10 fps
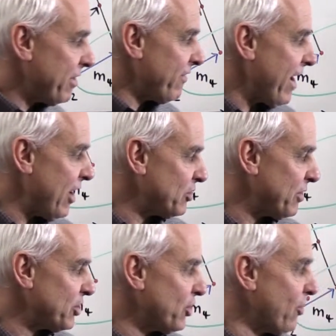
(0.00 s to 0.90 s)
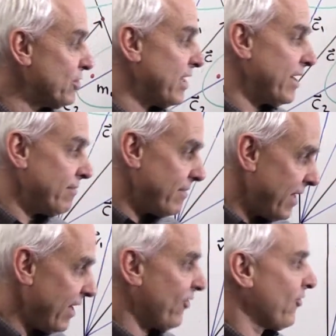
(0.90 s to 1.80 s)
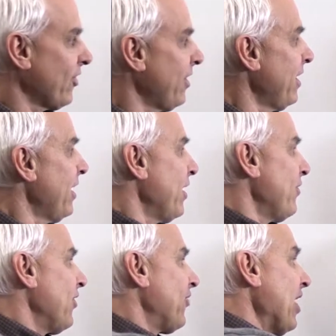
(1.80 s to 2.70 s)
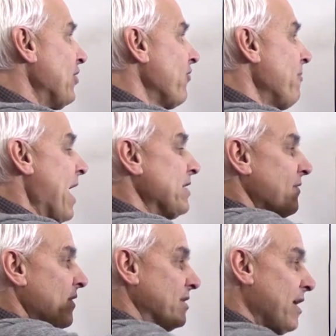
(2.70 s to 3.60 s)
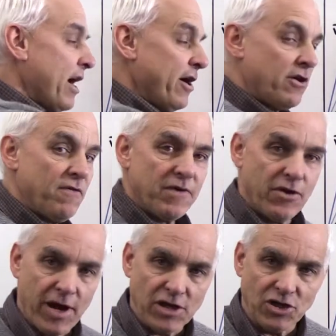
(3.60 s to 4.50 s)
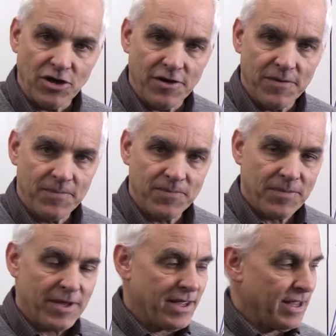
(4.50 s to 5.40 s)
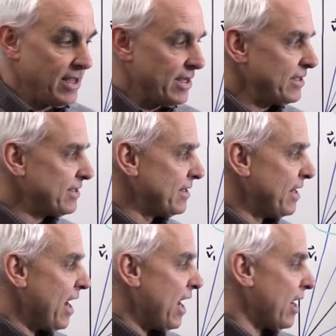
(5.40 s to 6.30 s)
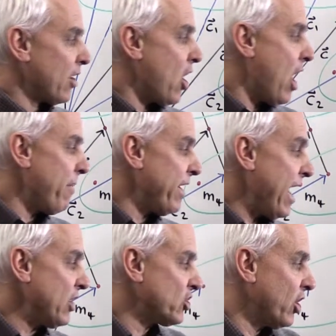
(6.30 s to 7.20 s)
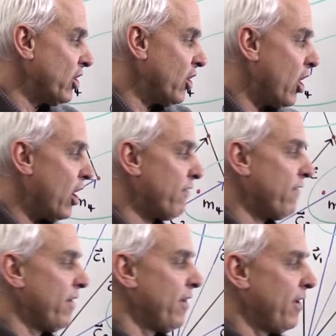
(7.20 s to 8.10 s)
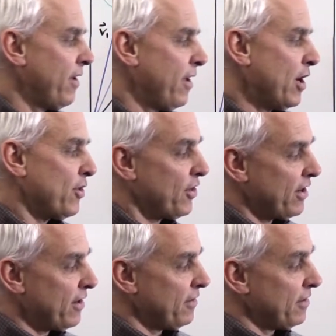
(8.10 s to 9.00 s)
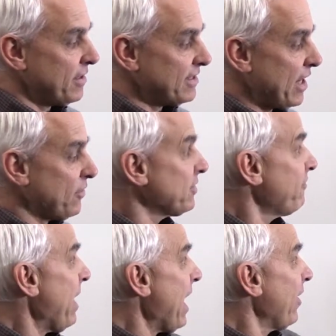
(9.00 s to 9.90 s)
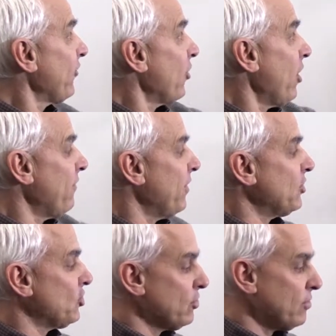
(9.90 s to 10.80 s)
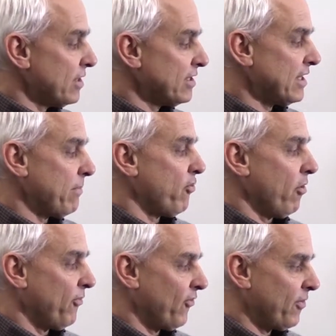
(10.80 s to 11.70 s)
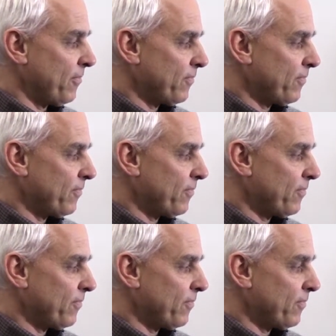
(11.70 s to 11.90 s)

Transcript: bit of algebra shows that, yes, the center of mass of the entire configuration is a combination of the centers of mass of the 2 subgroups.